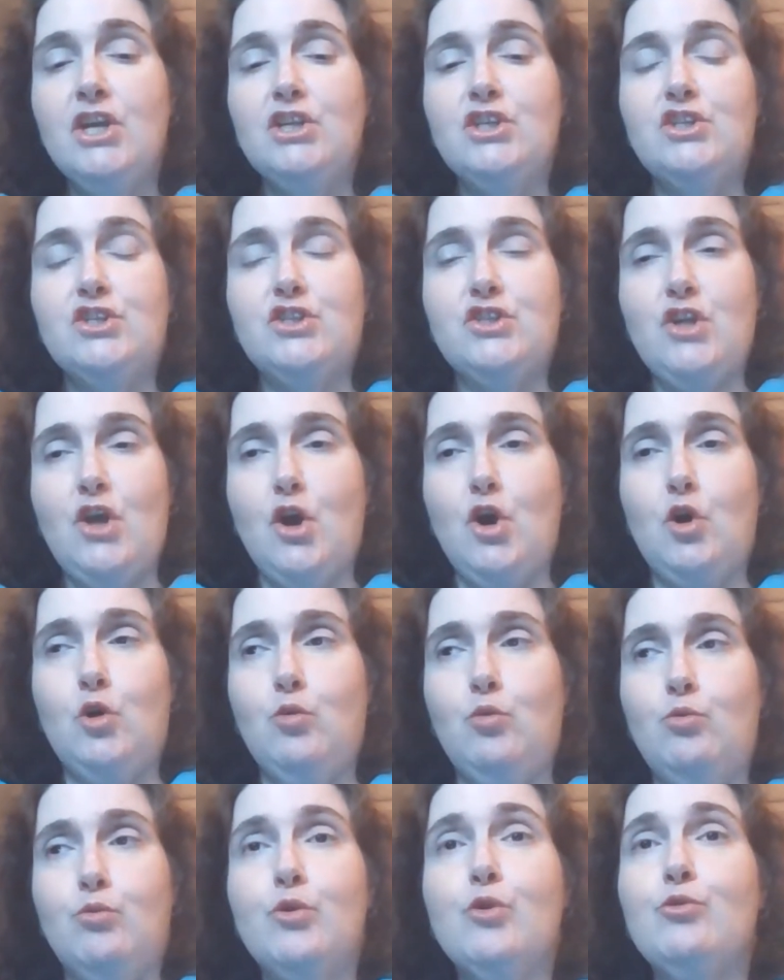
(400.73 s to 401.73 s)

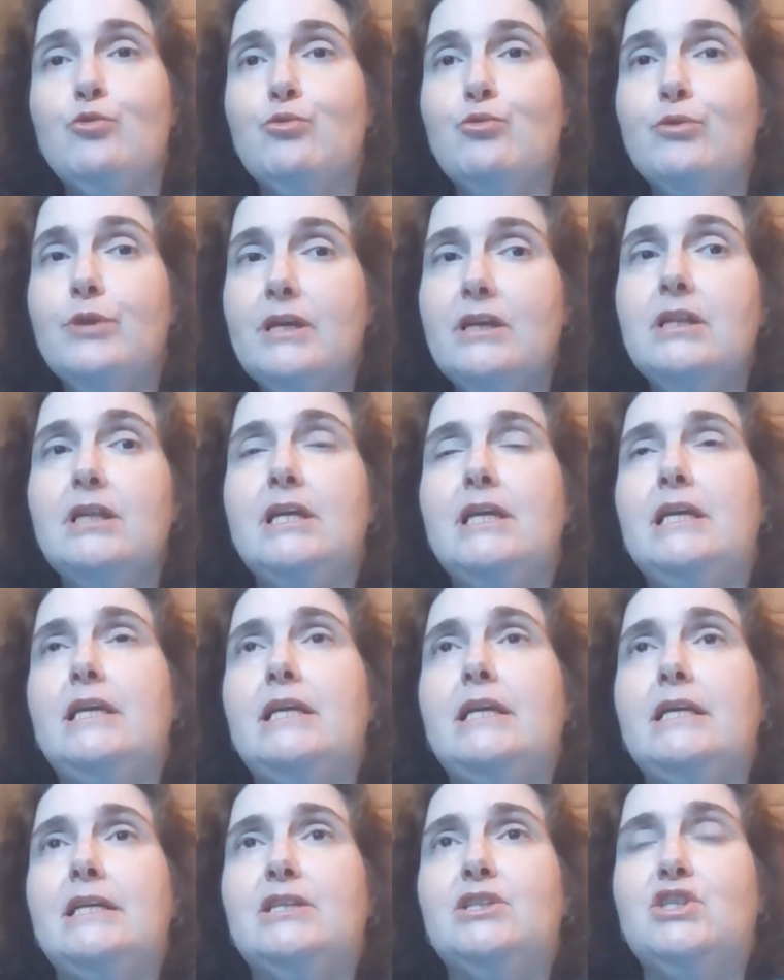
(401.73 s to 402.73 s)
So we're
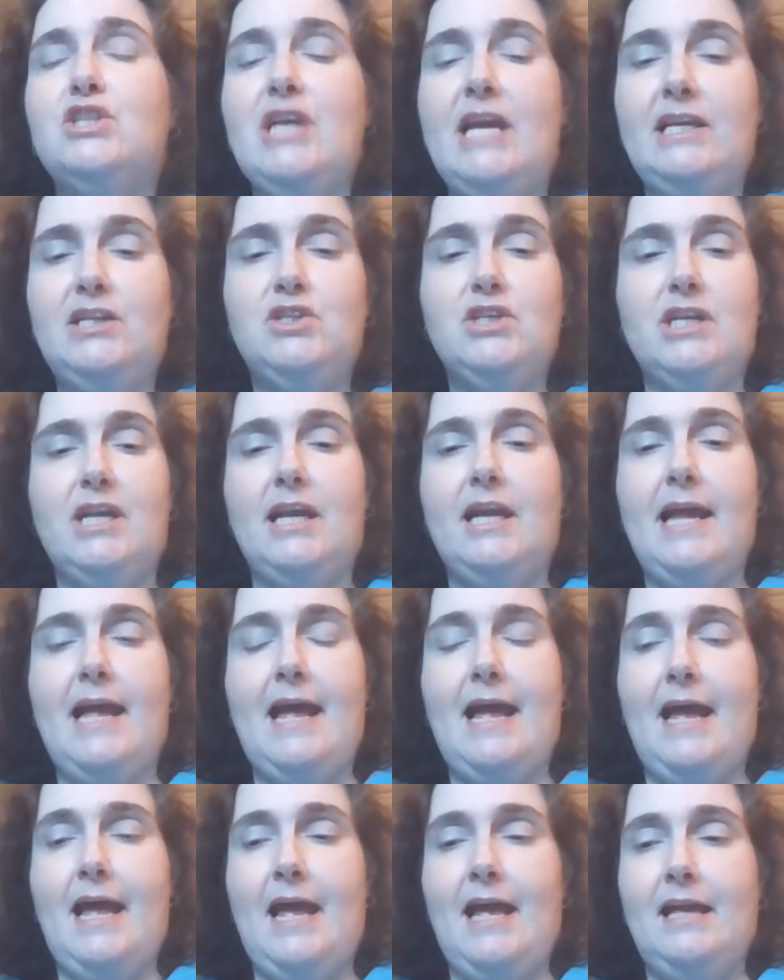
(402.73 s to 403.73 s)
really changing
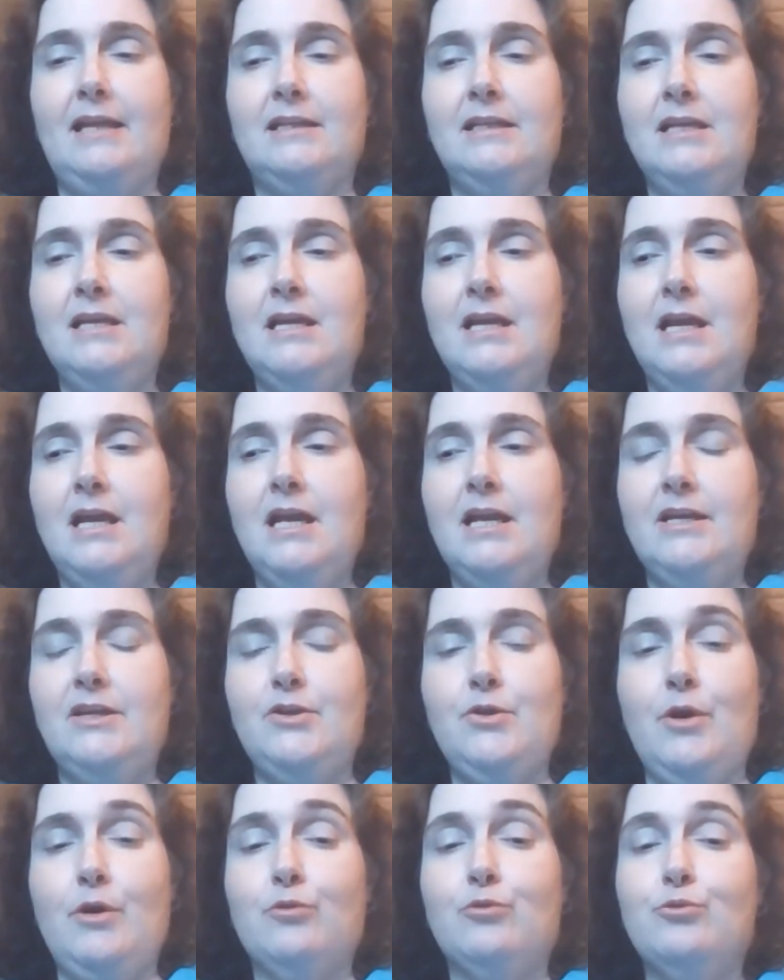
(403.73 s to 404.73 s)
at
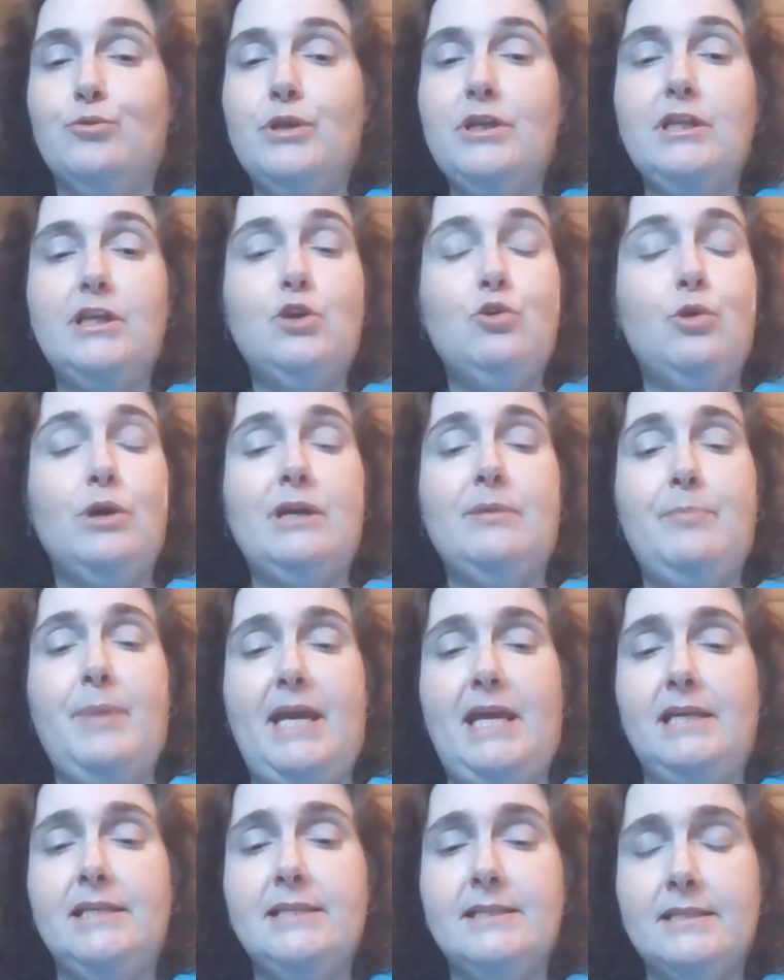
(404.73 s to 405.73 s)
you know, a really quick
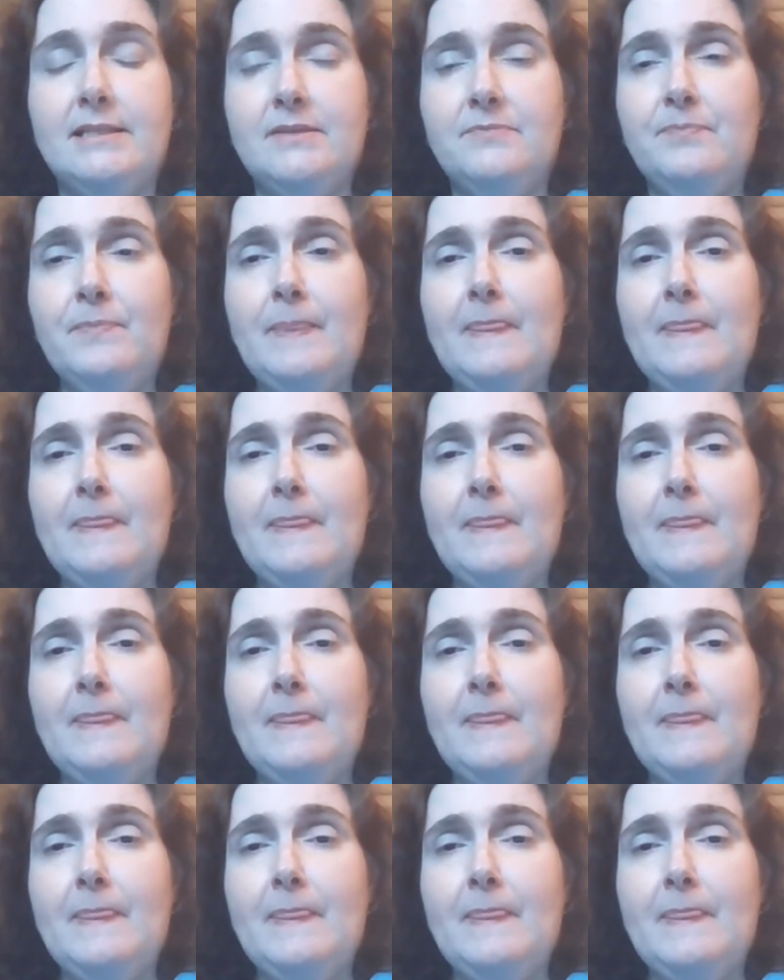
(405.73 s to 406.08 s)
pace.